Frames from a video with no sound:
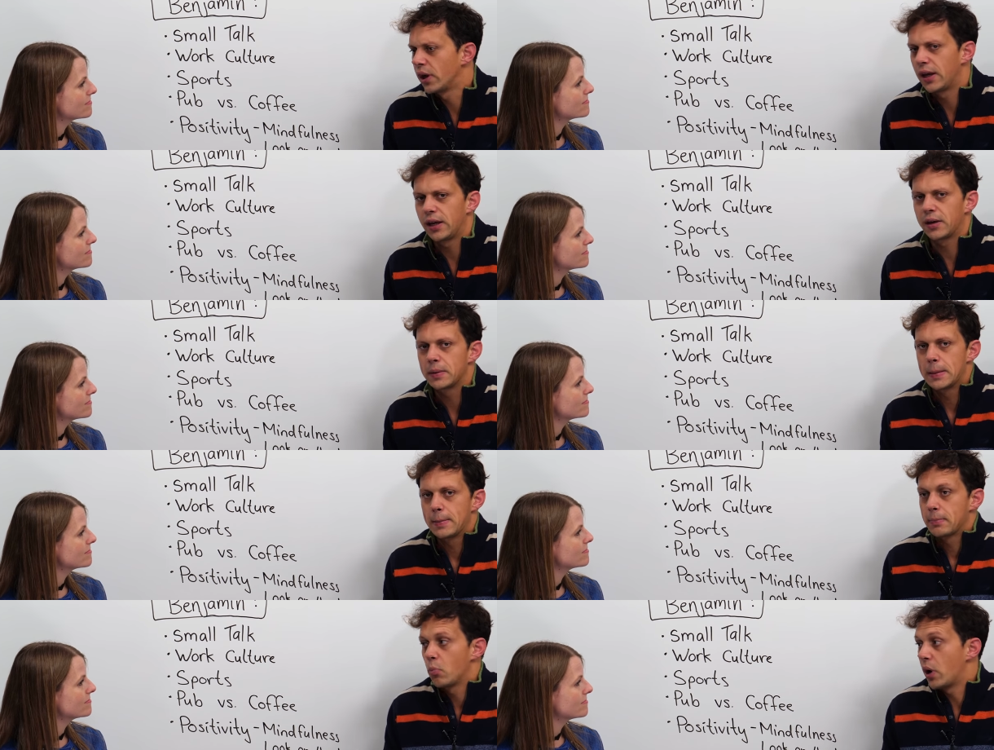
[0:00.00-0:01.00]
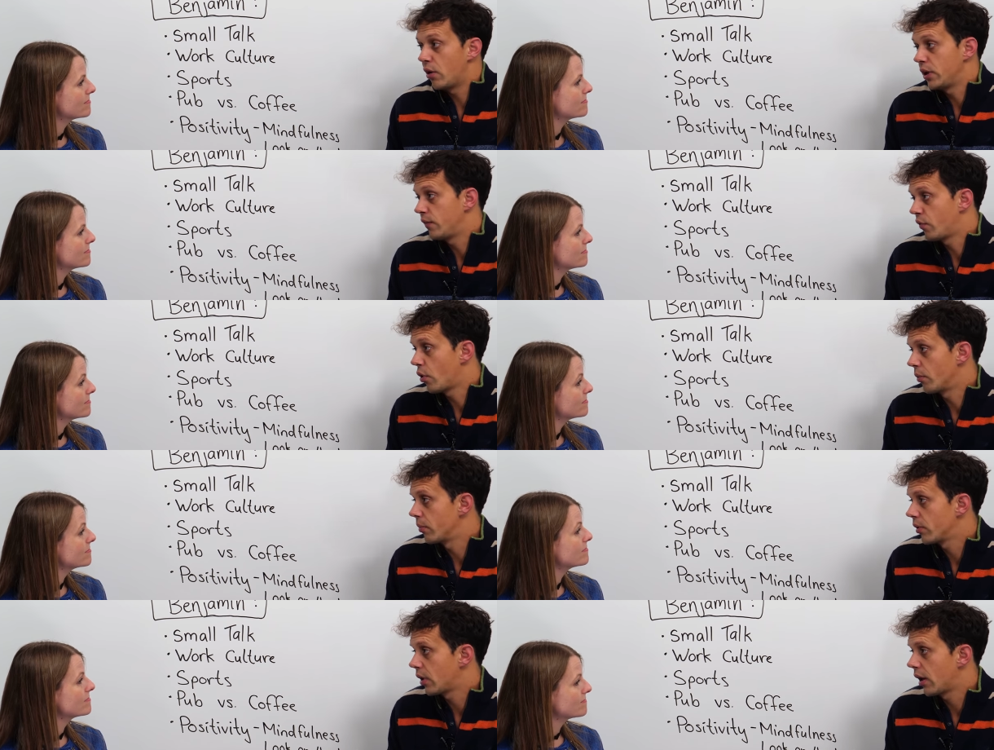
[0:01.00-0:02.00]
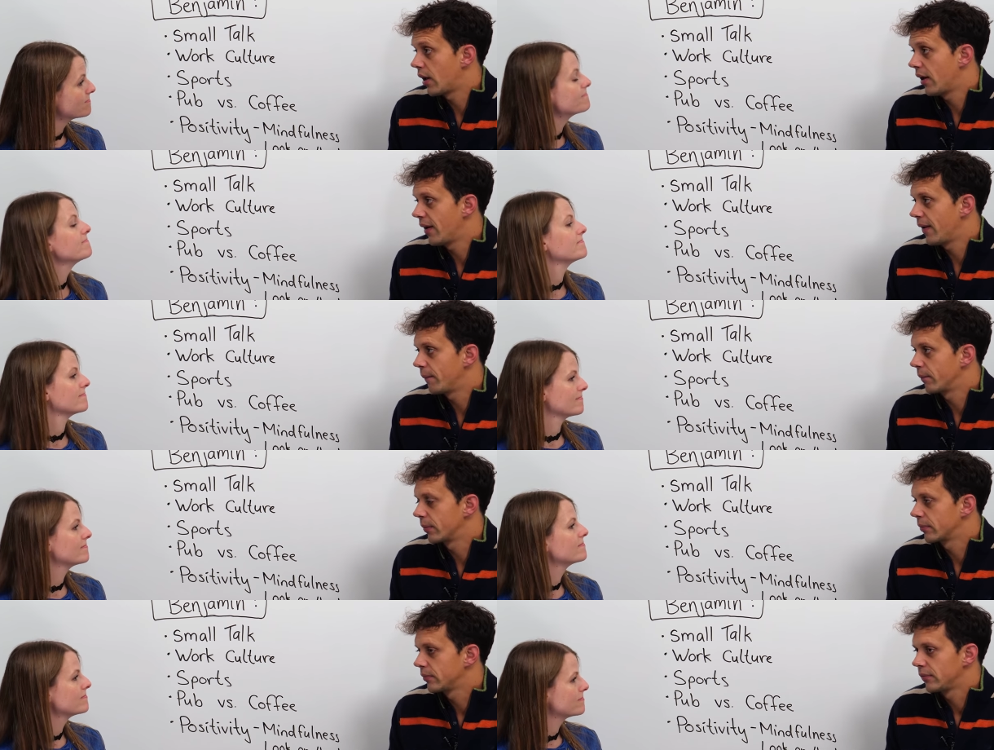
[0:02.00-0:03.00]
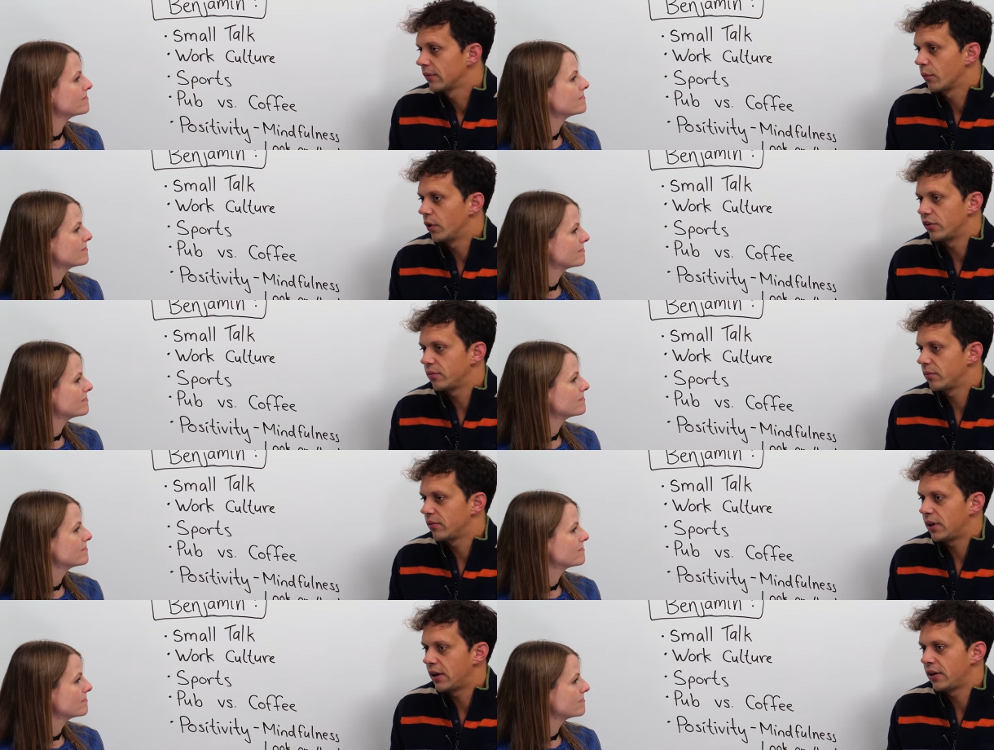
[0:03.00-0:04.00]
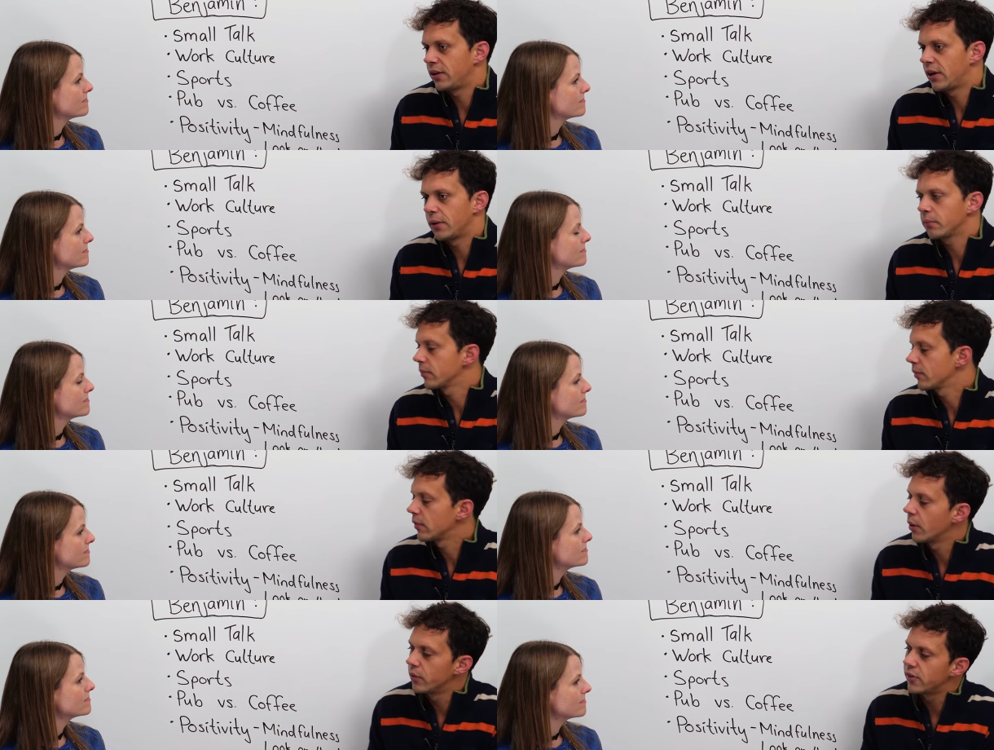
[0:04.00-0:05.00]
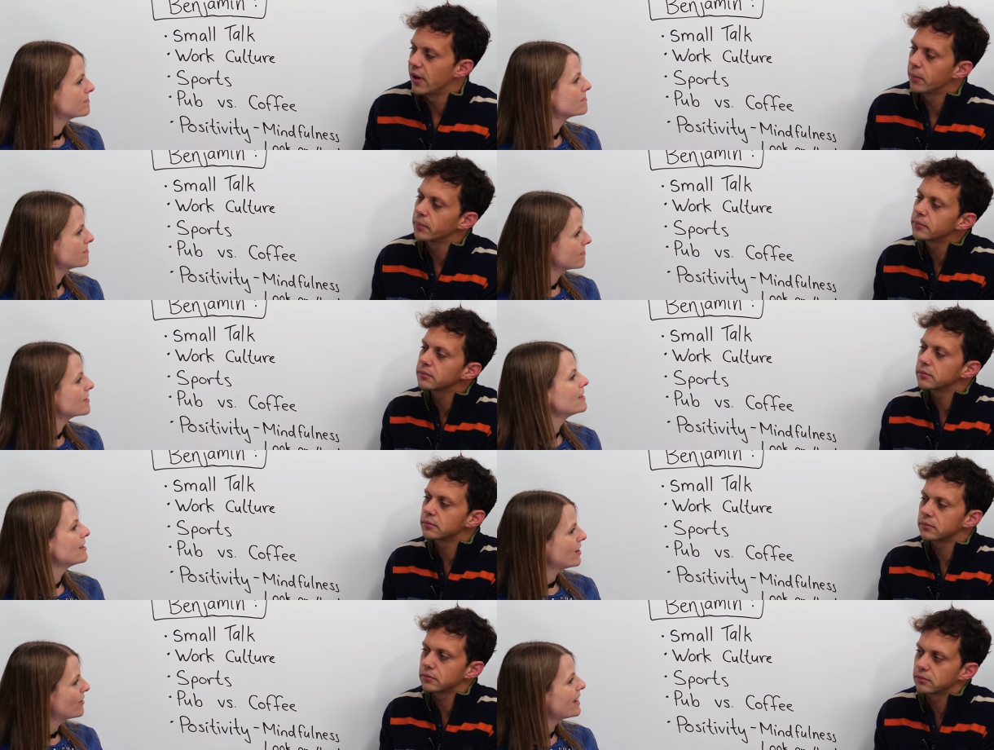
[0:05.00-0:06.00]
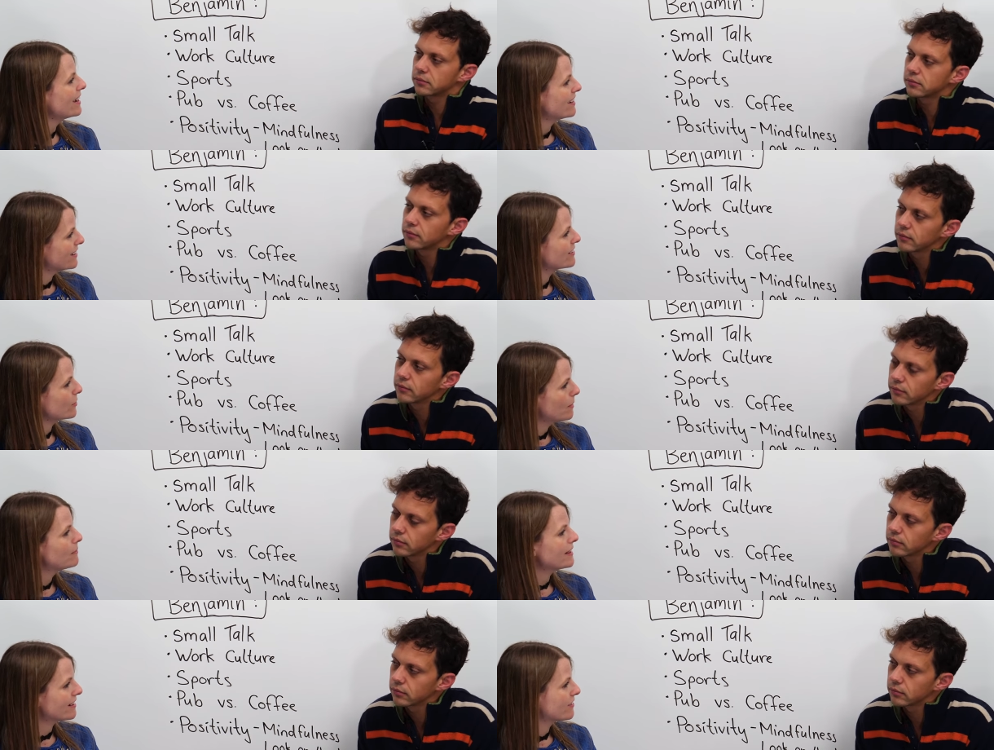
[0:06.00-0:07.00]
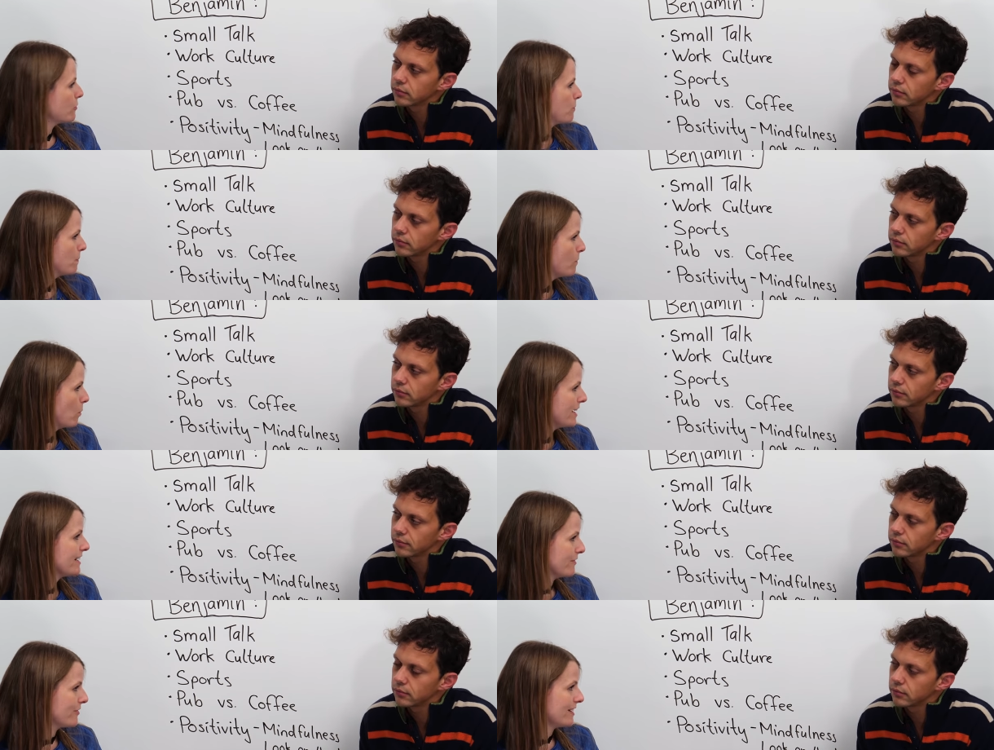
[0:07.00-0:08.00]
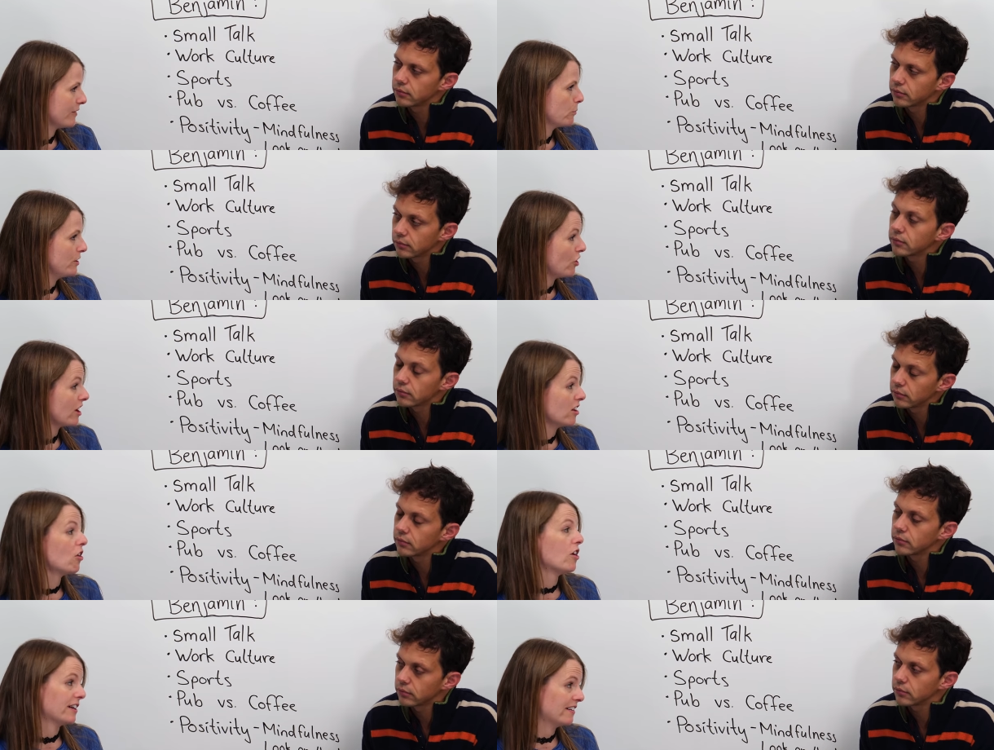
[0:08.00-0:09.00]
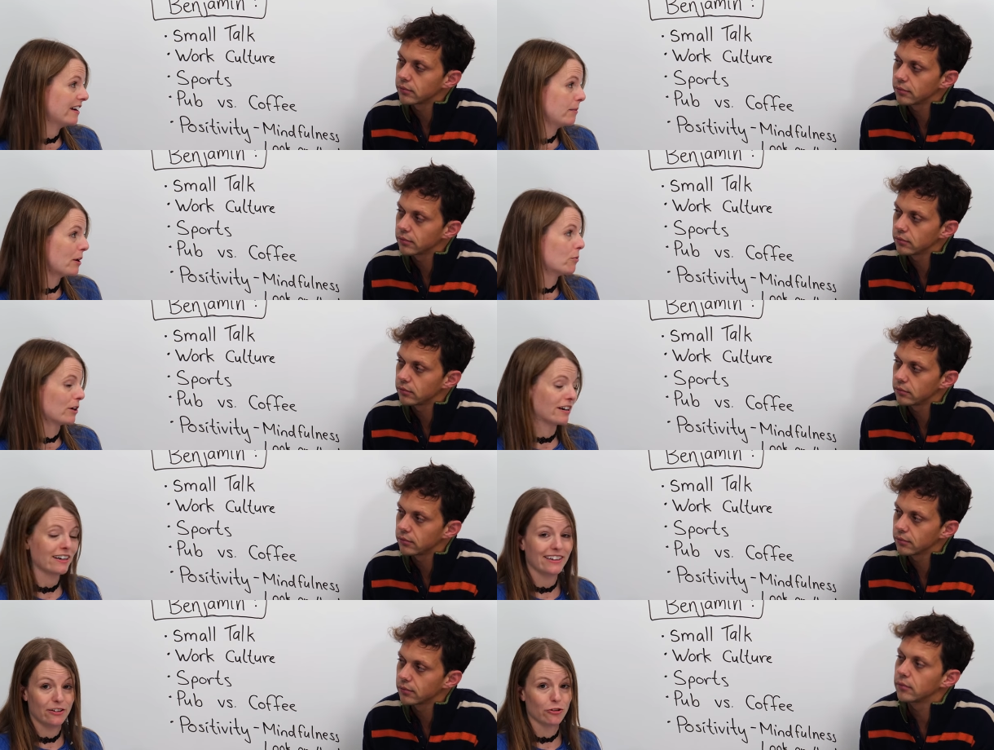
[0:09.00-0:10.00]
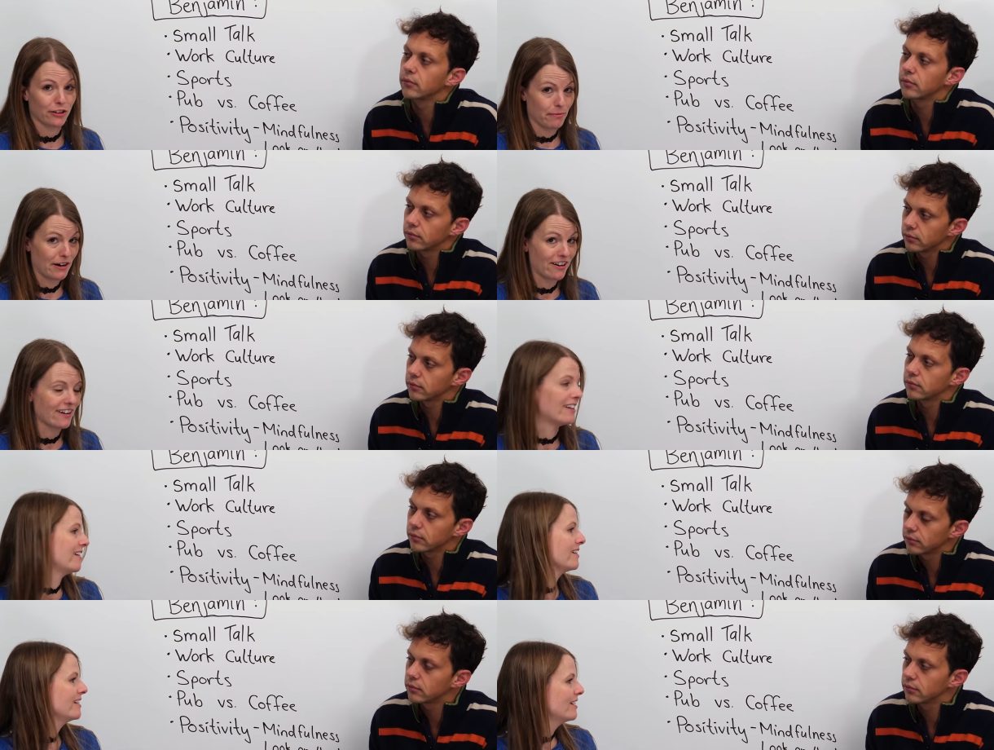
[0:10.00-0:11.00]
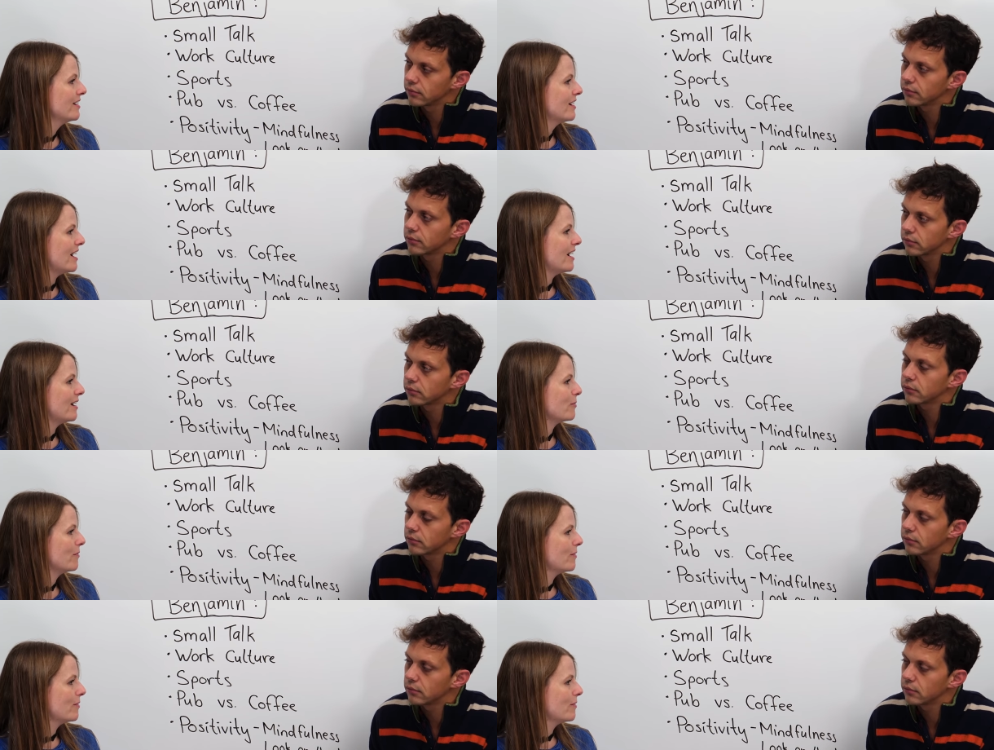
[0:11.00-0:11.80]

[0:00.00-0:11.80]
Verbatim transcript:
Speaker 1: like, where are you from? Um, which, yeah, you know, I would say.
Speaker 2: Okay, so maybe that's one difference. We talk a lot about work in North America. Uh,